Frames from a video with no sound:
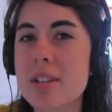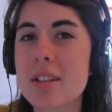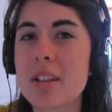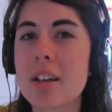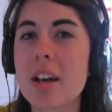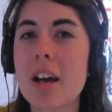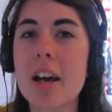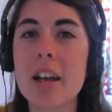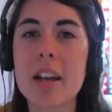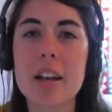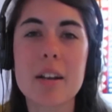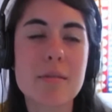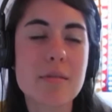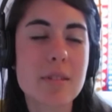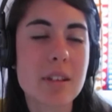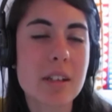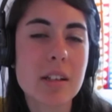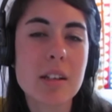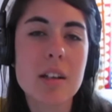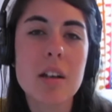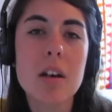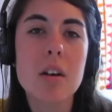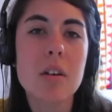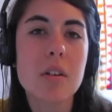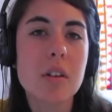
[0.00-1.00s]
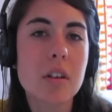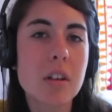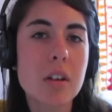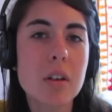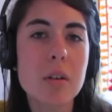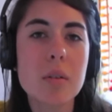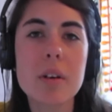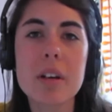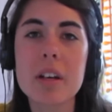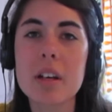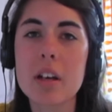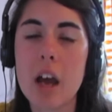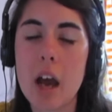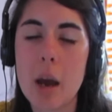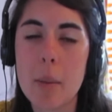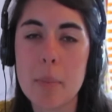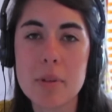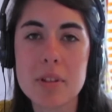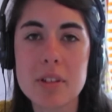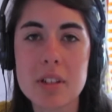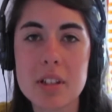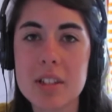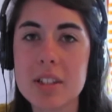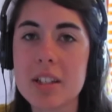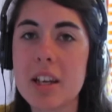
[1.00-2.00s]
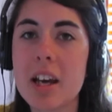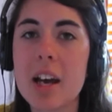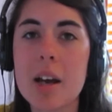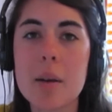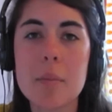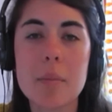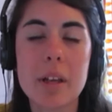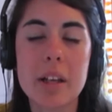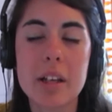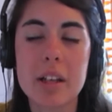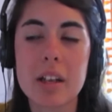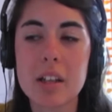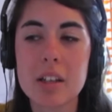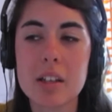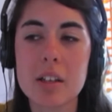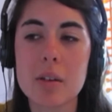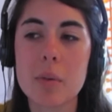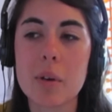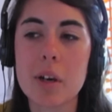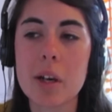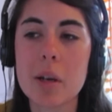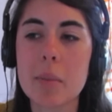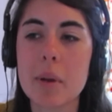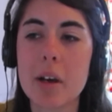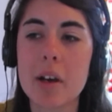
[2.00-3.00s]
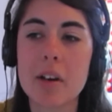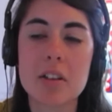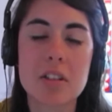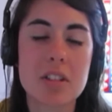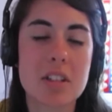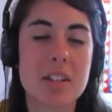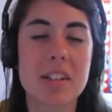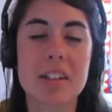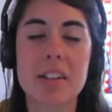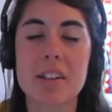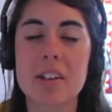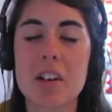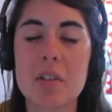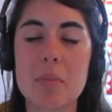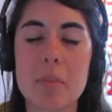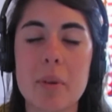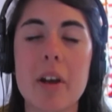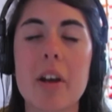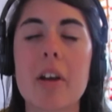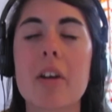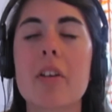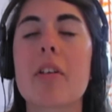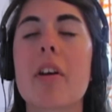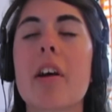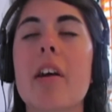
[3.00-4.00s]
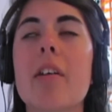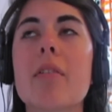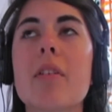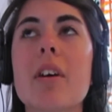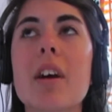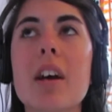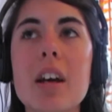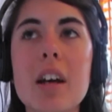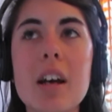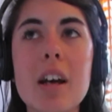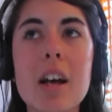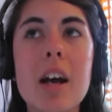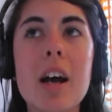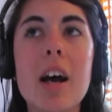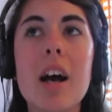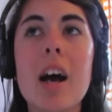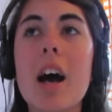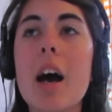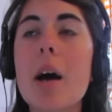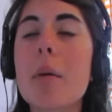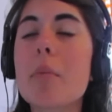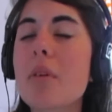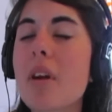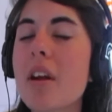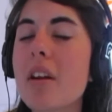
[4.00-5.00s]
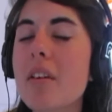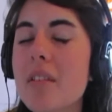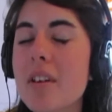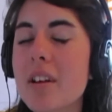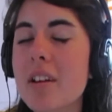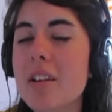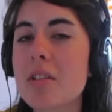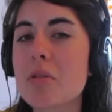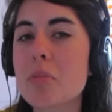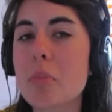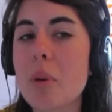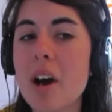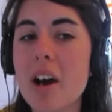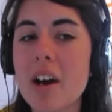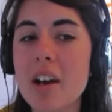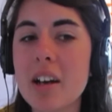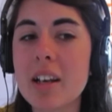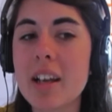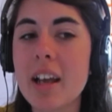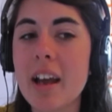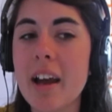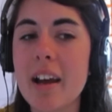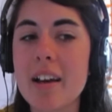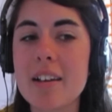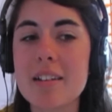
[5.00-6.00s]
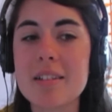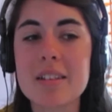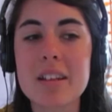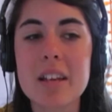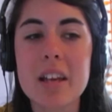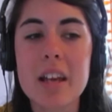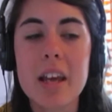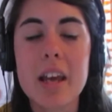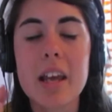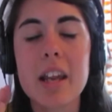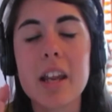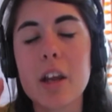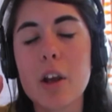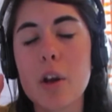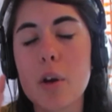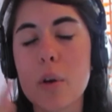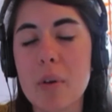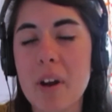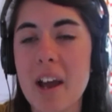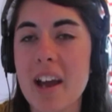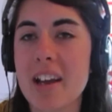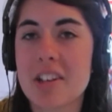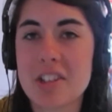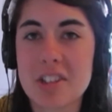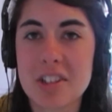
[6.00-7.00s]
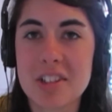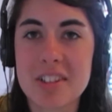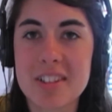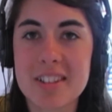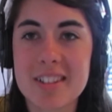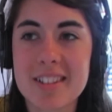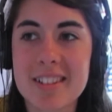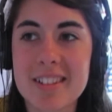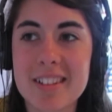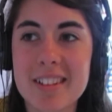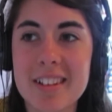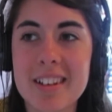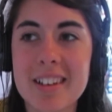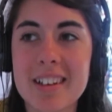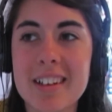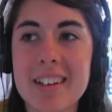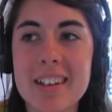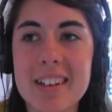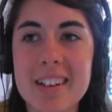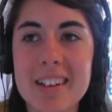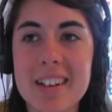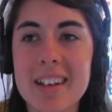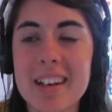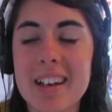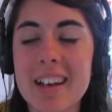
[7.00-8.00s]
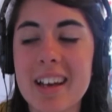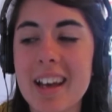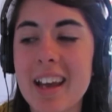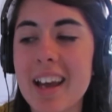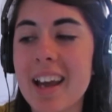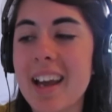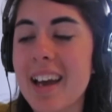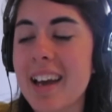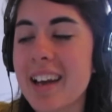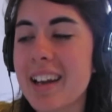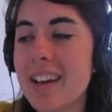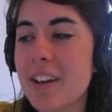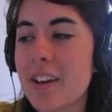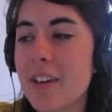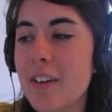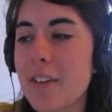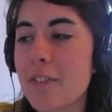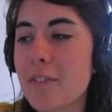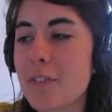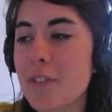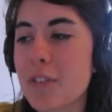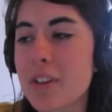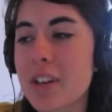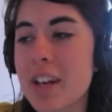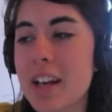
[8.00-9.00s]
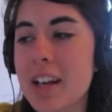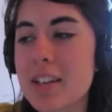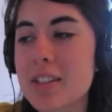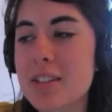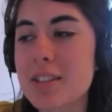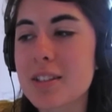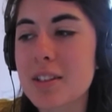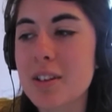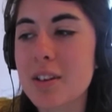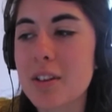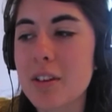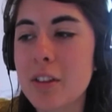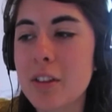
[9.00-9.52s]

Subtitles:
a lot, and I was like, no, you know what, it happens all the time, like, nothing to worry about, just need to clear off my hard drive. I'm trying to edit this podcast, and it crashes. And for the next